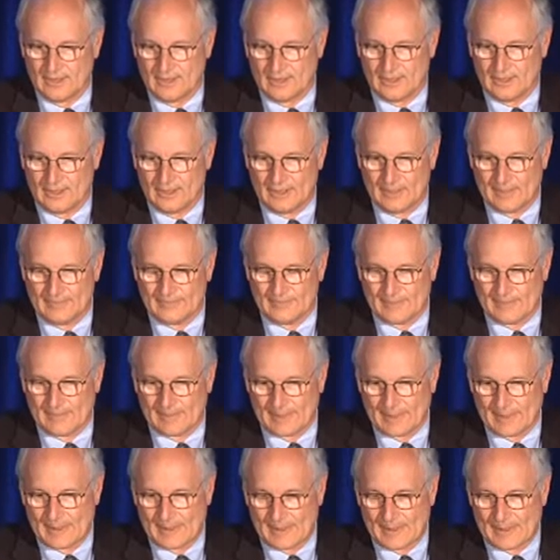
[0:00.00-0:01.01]

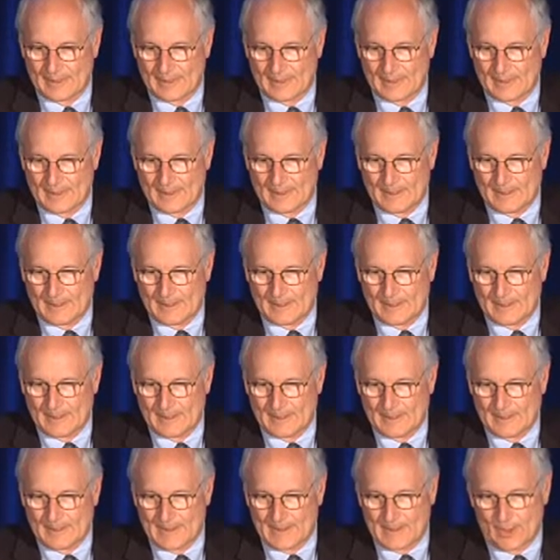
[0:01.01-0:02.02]

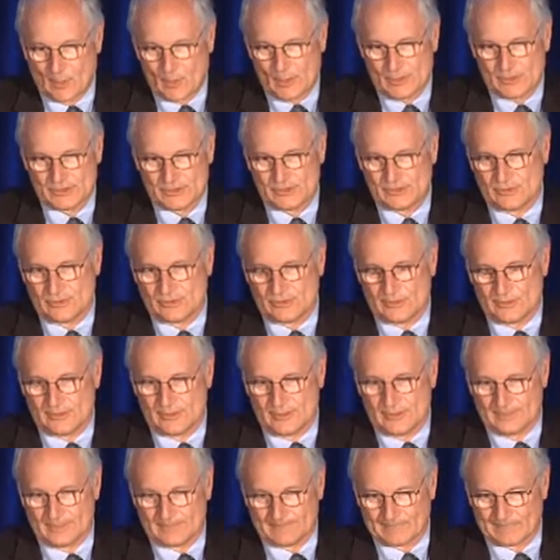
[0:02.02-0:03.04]
I want
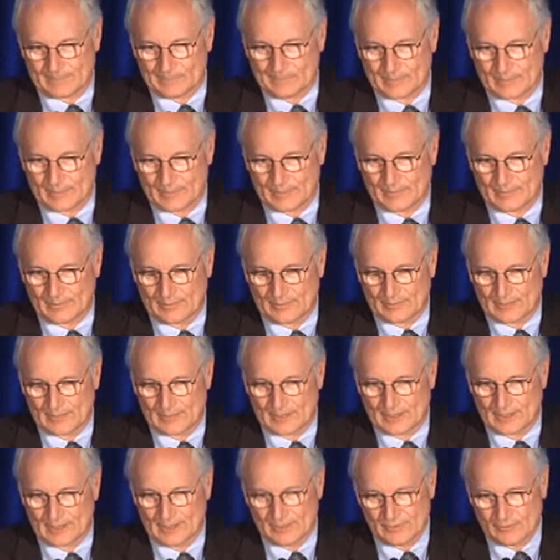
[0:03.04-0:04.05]
to
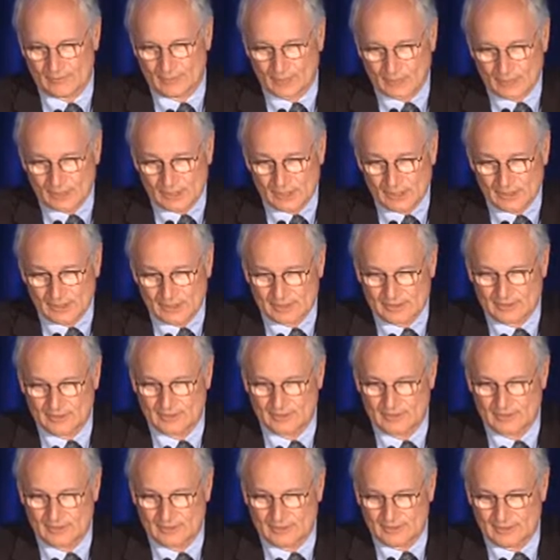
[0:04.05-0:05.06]
give a plug
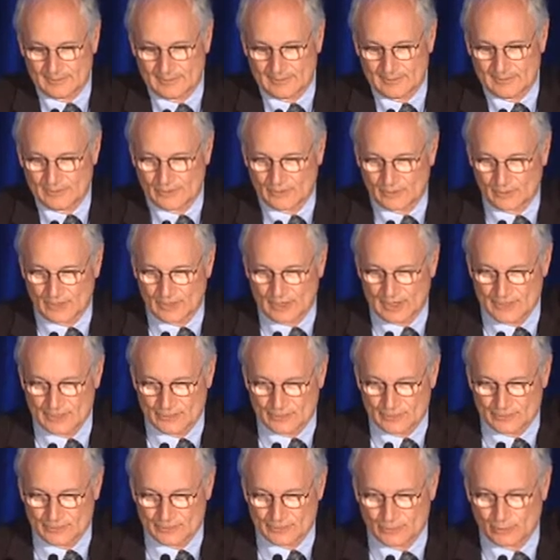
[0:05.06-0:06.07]
to
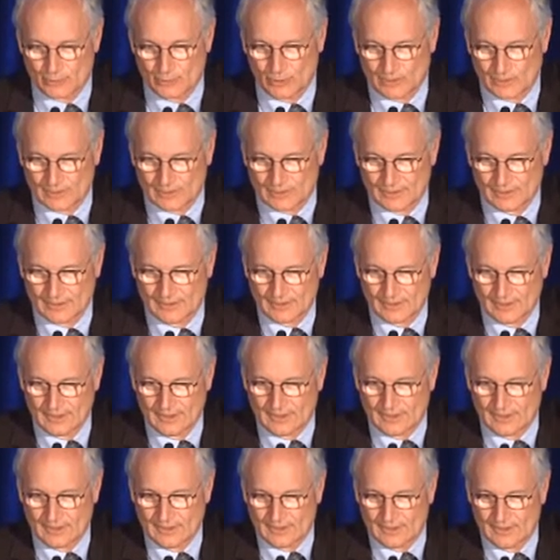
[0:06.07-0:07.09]
Horazio's book.
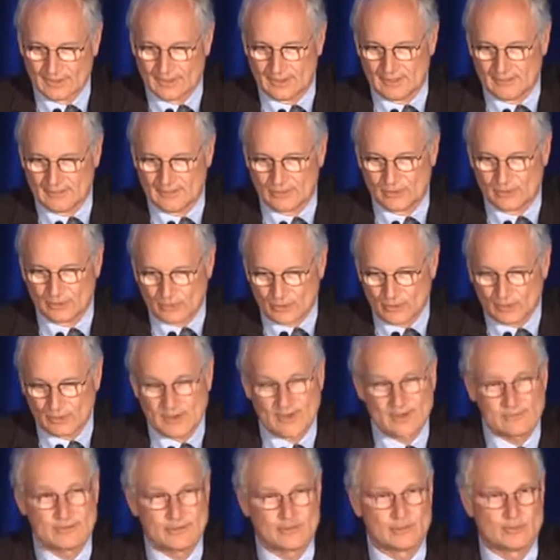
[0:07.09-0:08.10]
If you don't
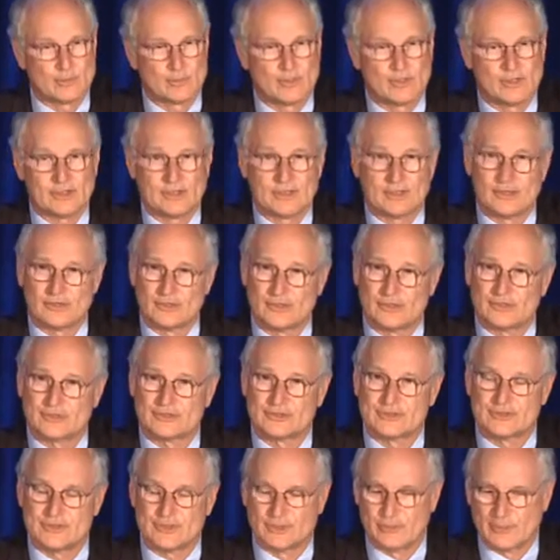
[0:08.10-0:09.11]
have this book and you're
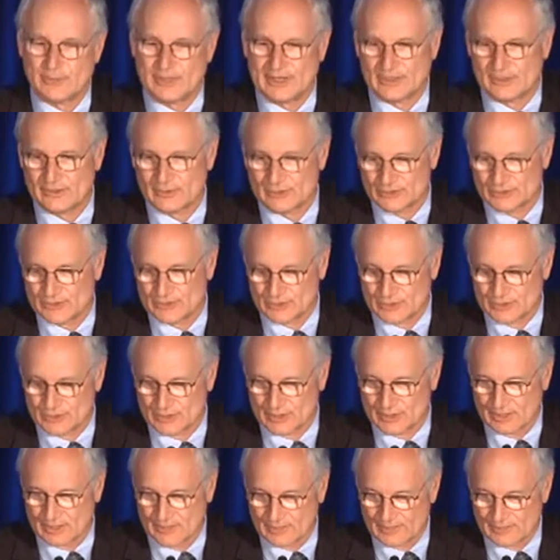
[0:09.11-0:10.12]
interested in the pancreas, you
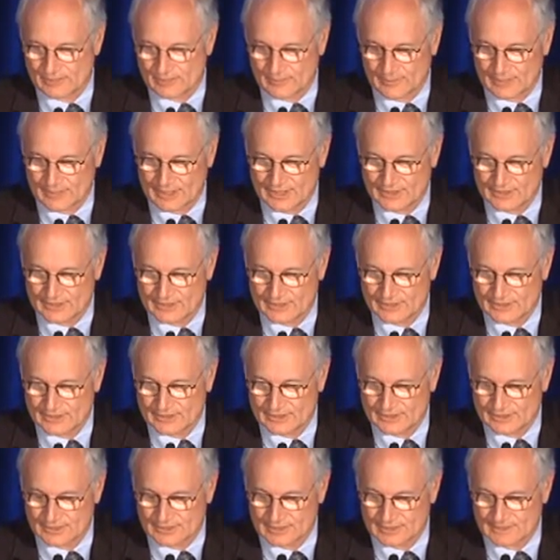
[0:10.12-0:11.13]
should get it from the
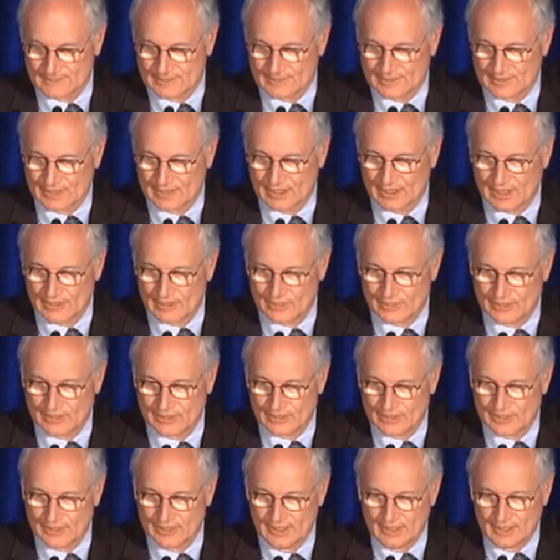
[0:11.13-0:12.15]
ACS
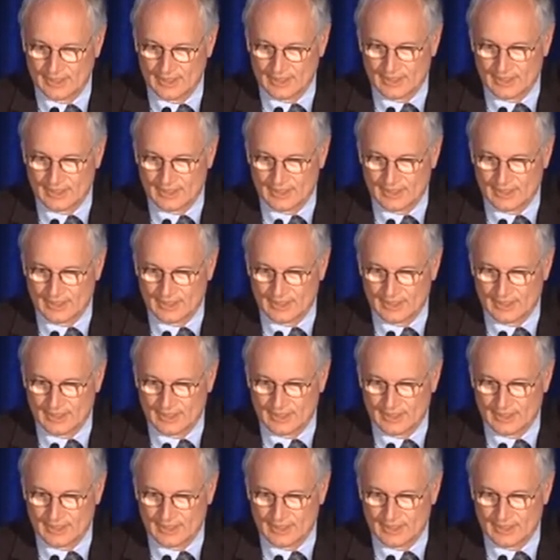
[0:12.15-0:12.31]
library.